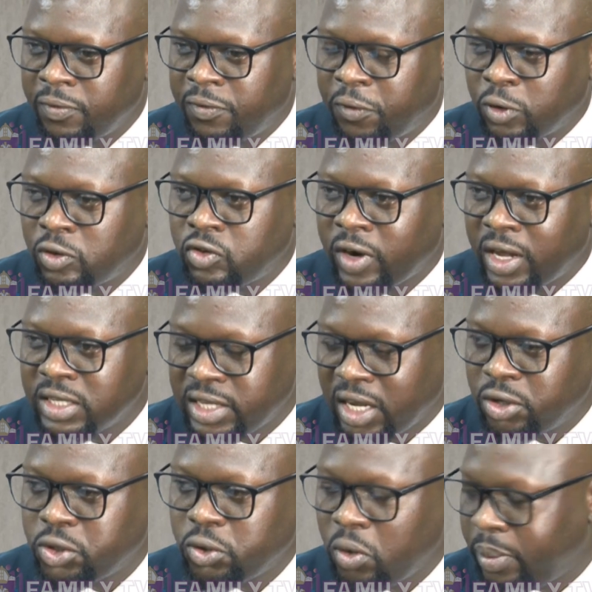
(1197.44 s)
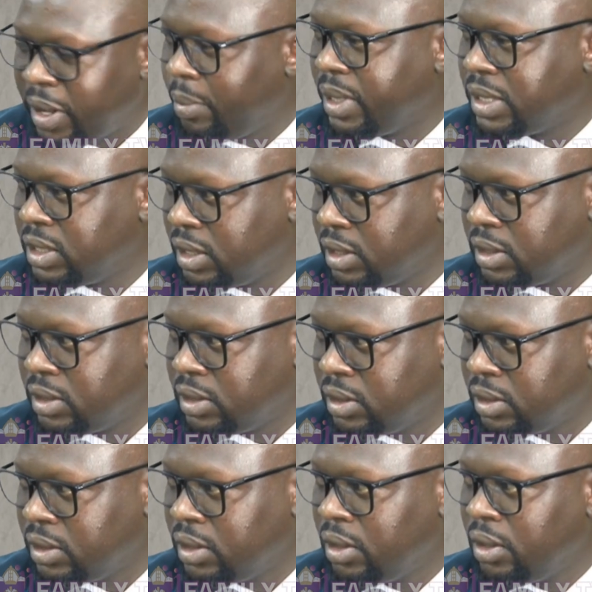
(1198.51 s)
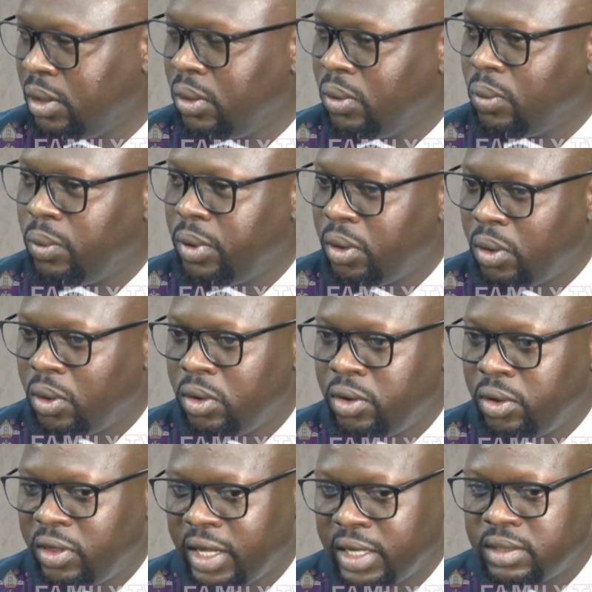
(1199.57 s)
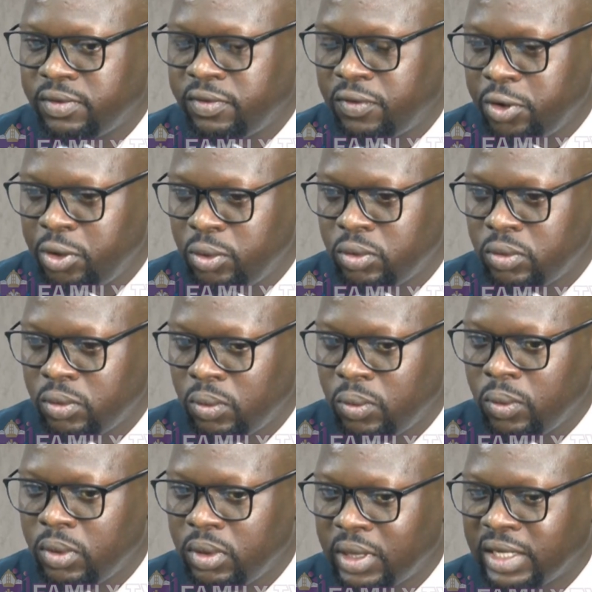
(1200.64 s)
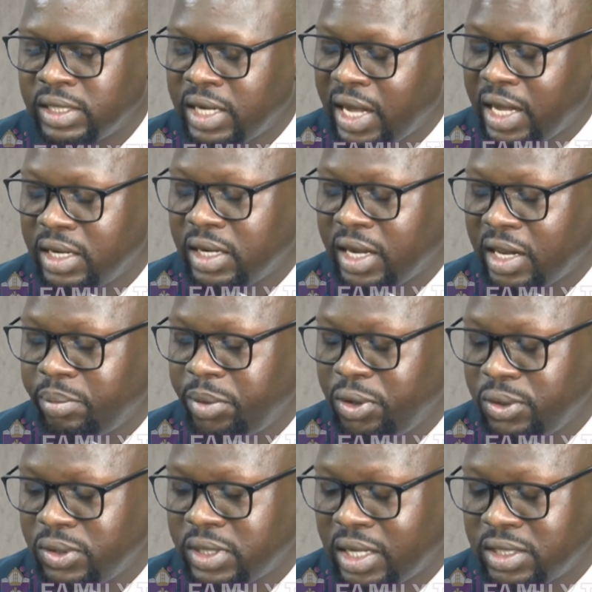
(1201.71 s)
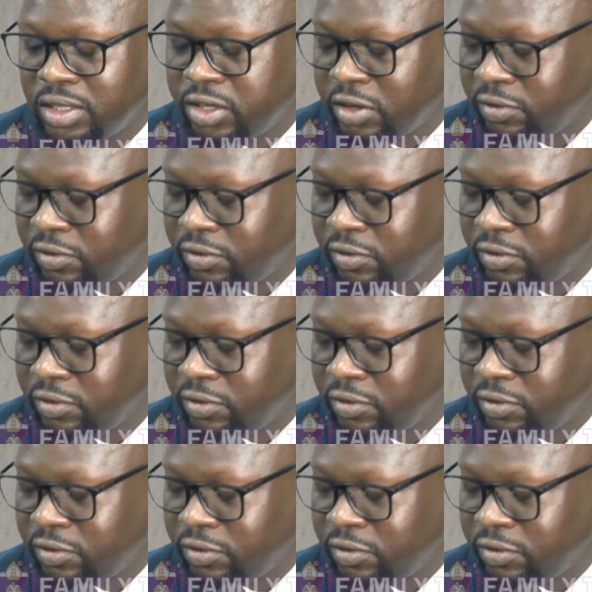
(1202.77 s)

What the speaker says: for transactional purposes, we all know that for you, that card can be used as a